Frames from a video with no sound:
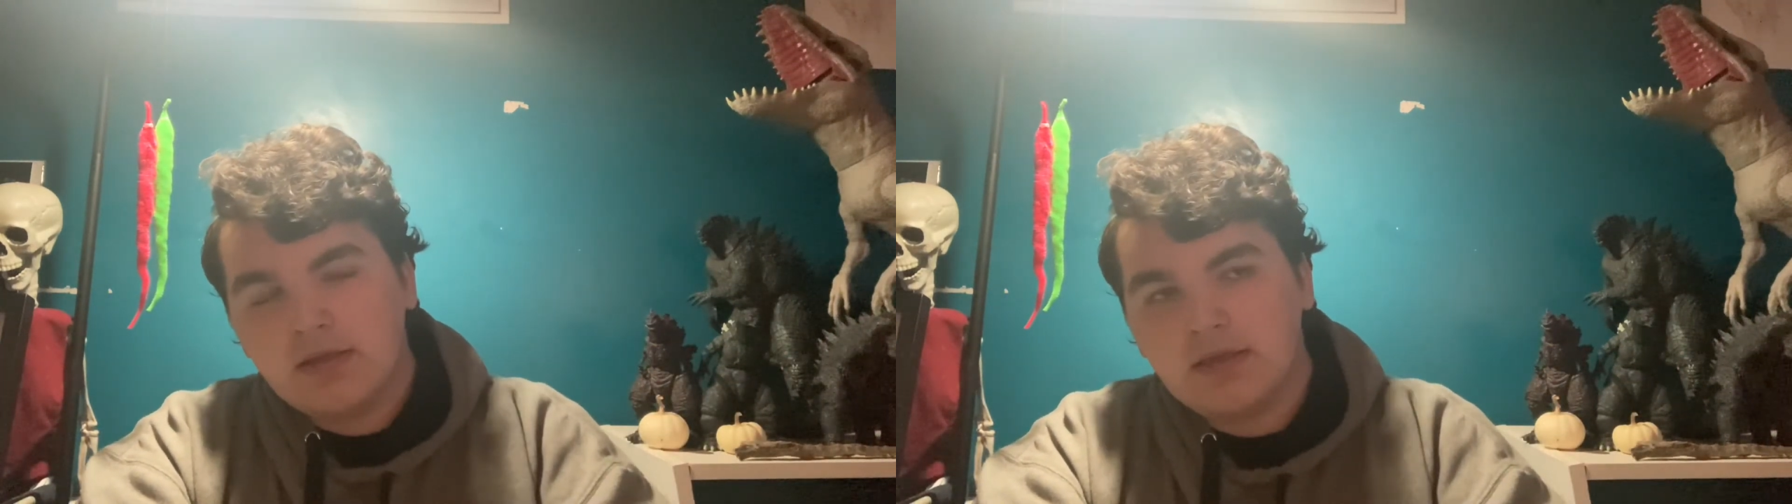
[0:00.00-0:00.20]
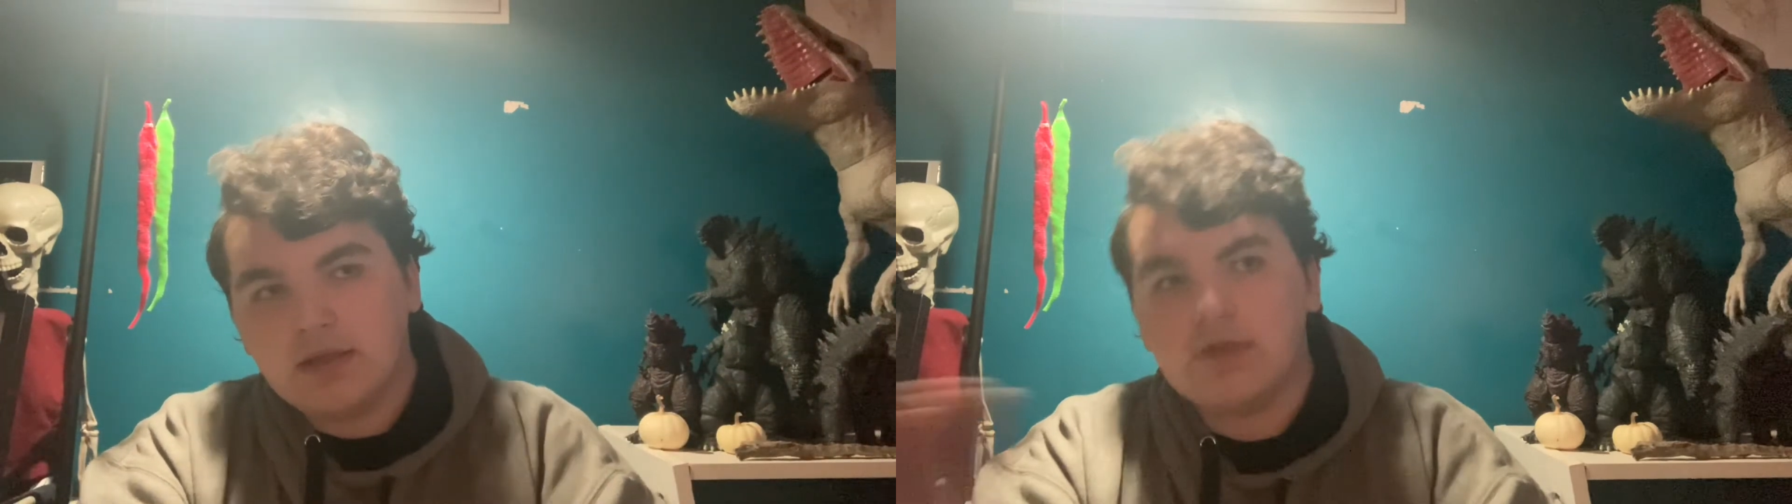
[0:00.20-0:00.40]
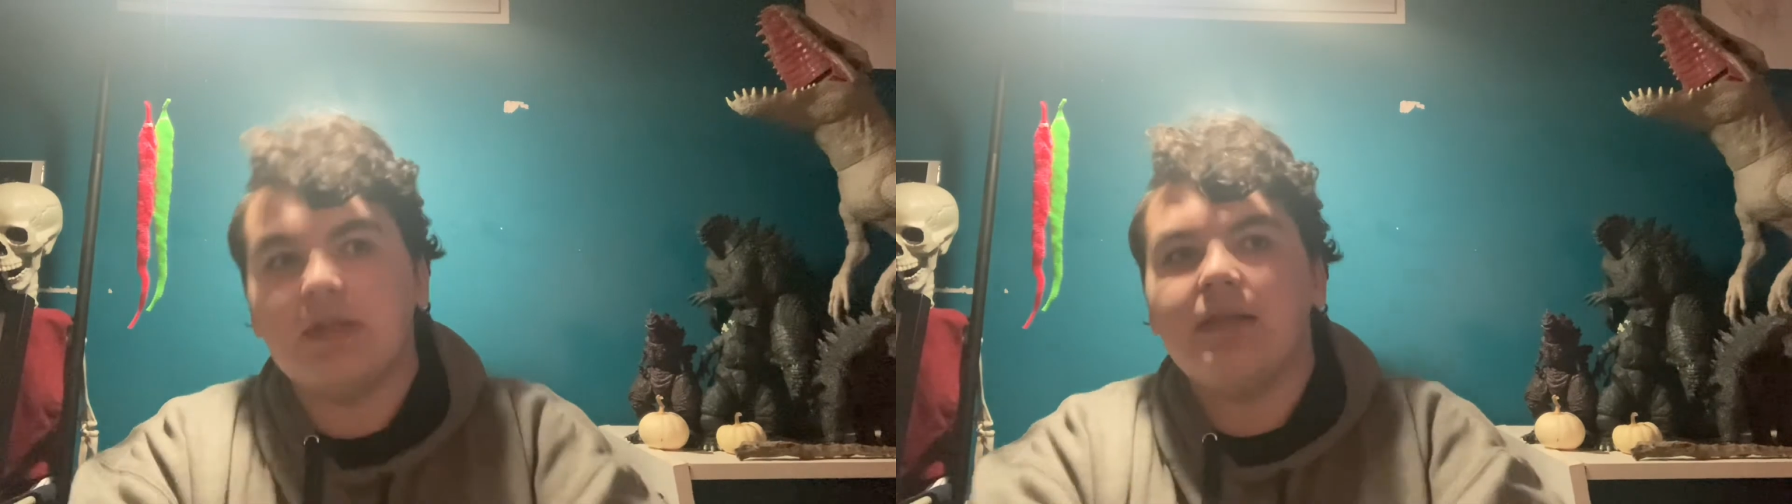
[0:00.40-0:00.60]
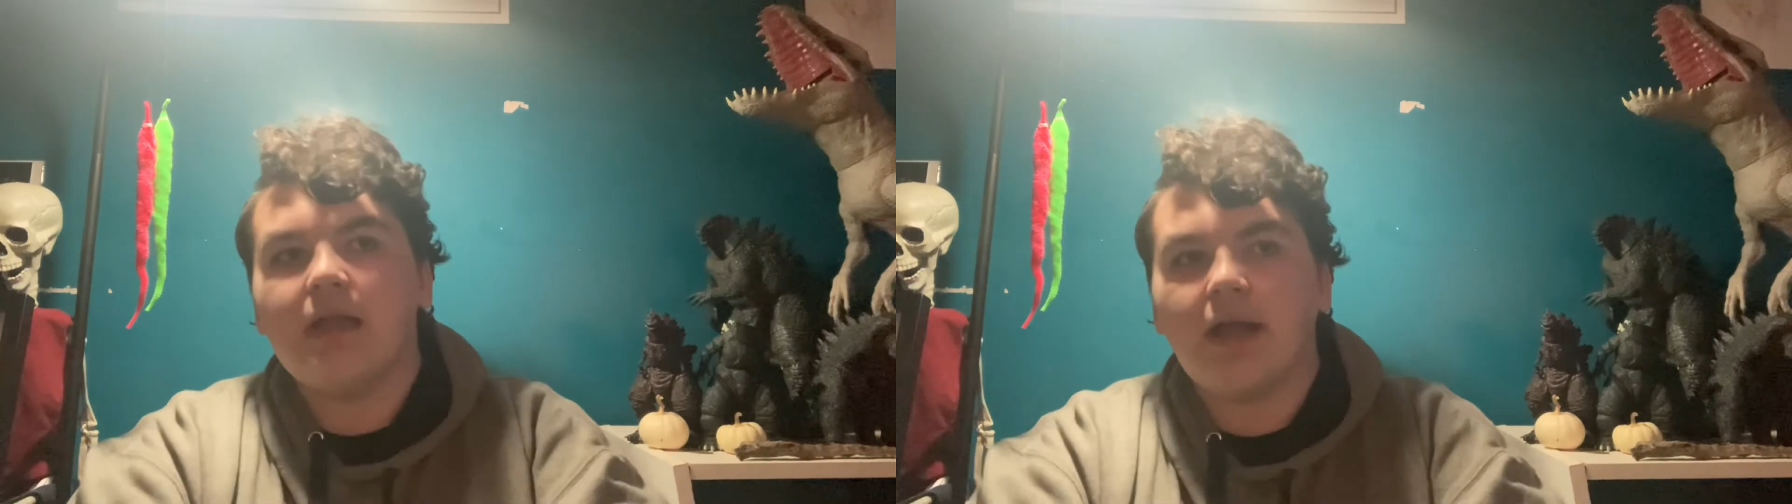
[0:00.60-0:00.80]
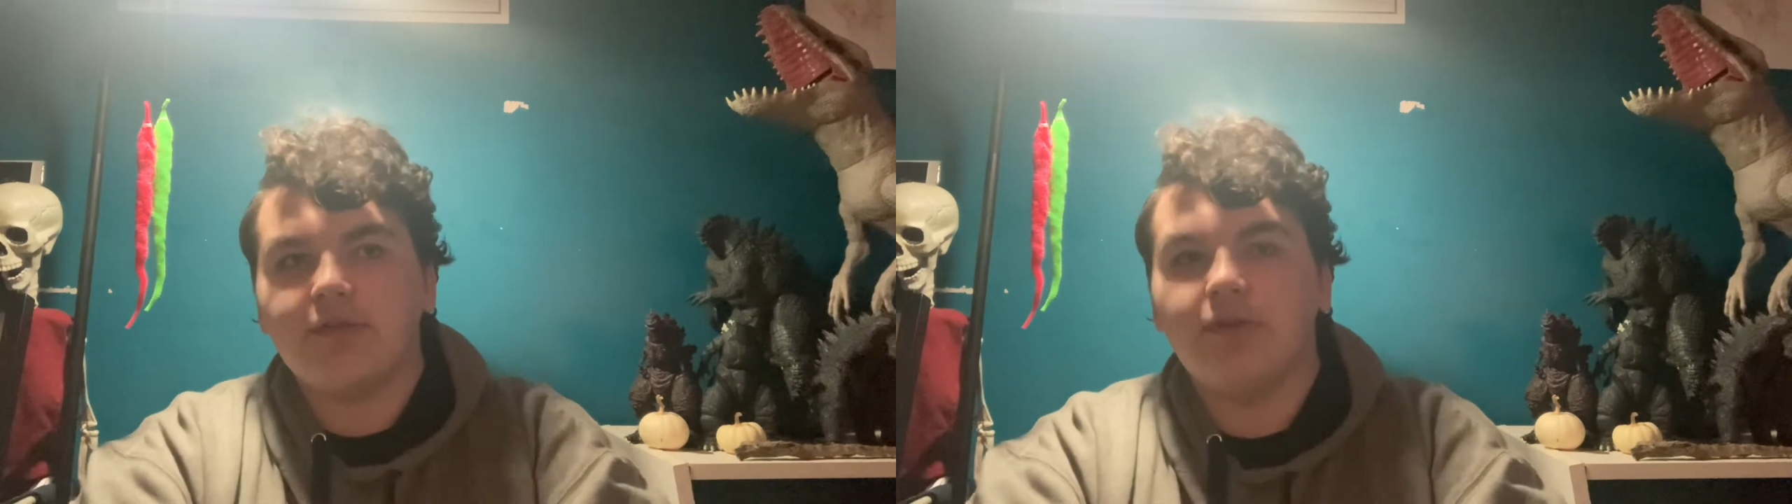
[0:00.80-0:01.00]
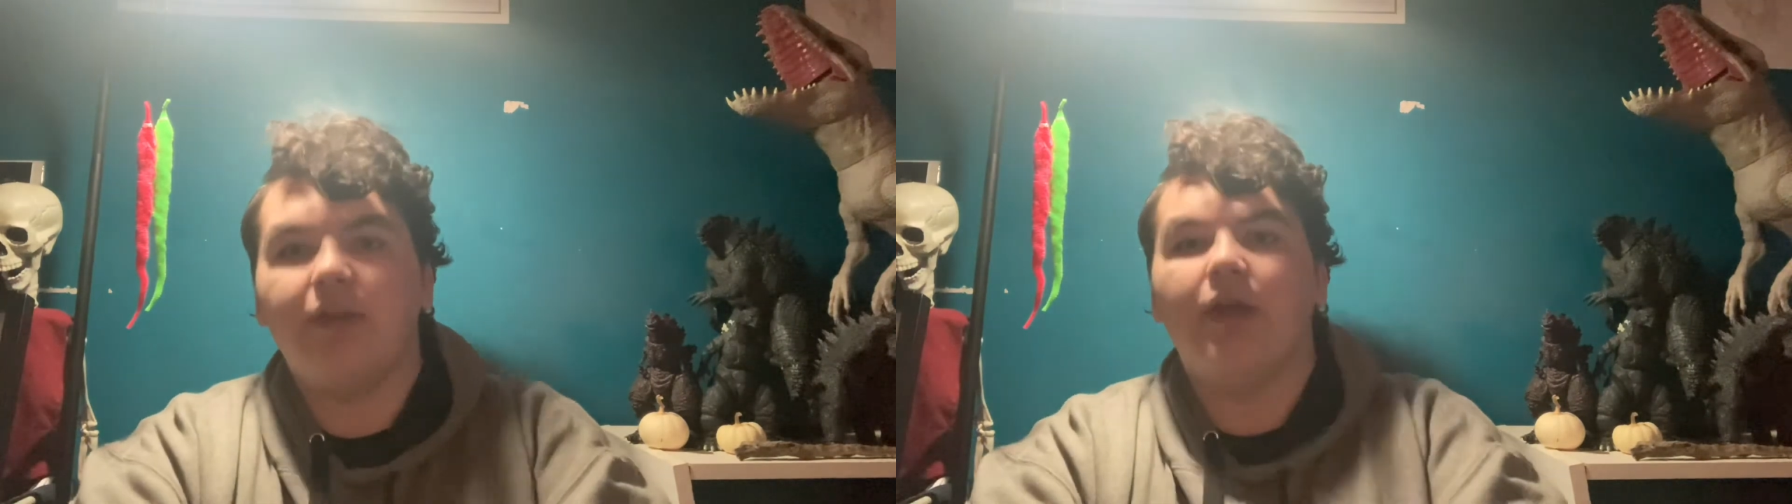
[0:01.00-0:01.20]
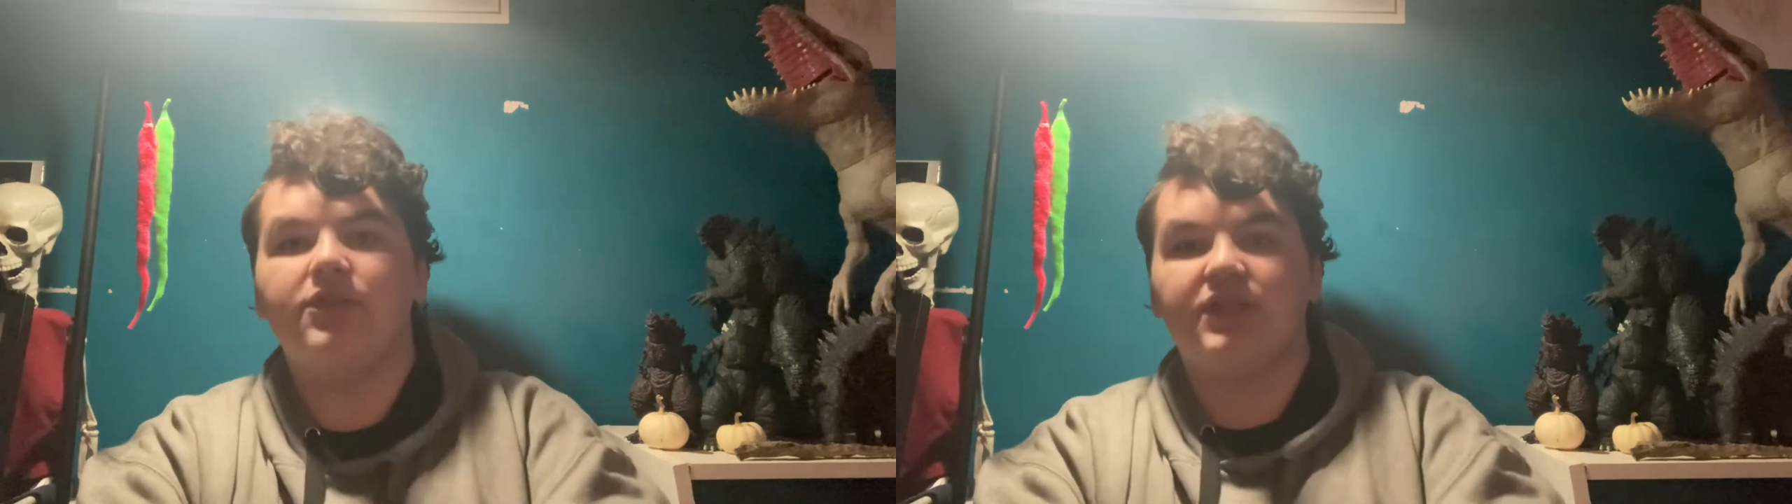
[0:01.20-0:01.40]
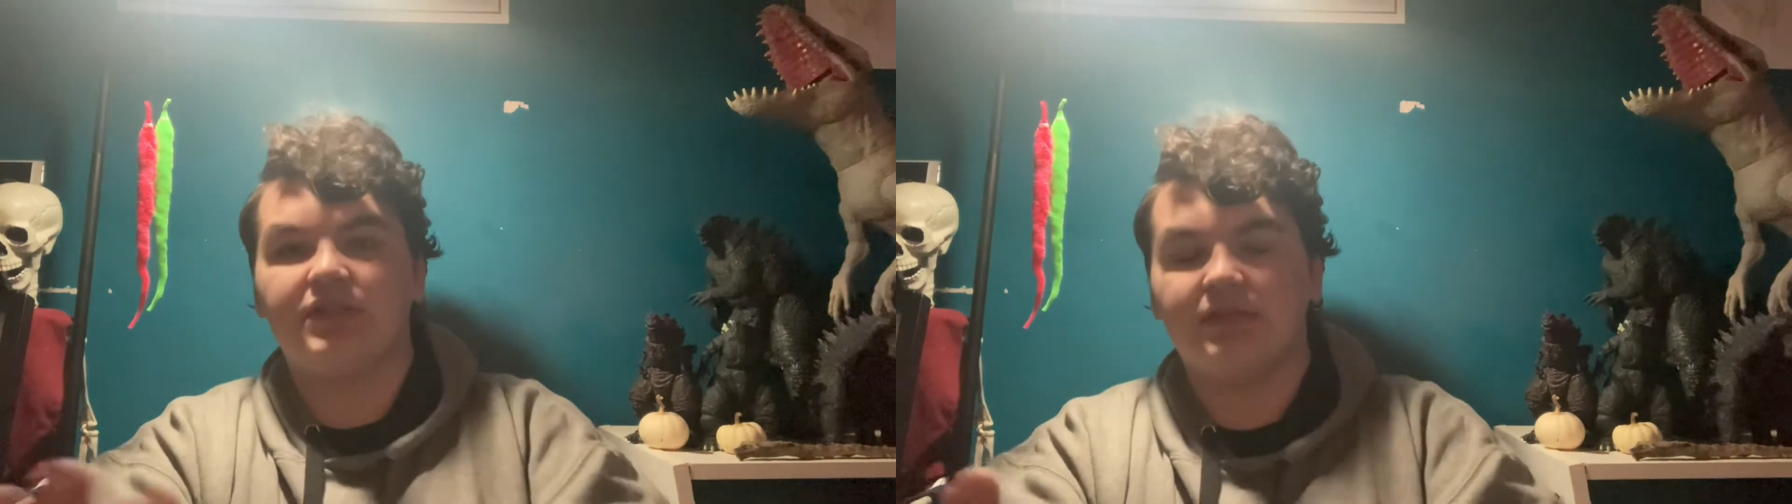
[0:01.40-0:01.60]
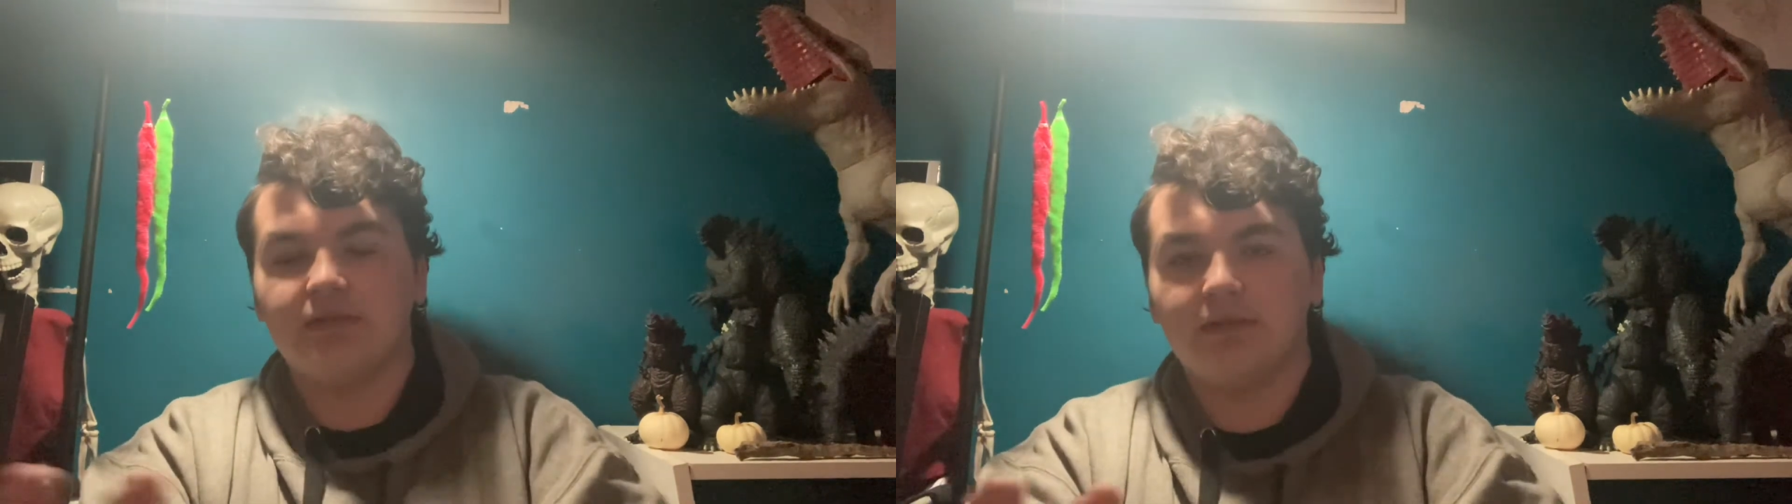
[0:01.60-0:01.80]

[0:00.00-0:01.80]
kills the doctor that was, it's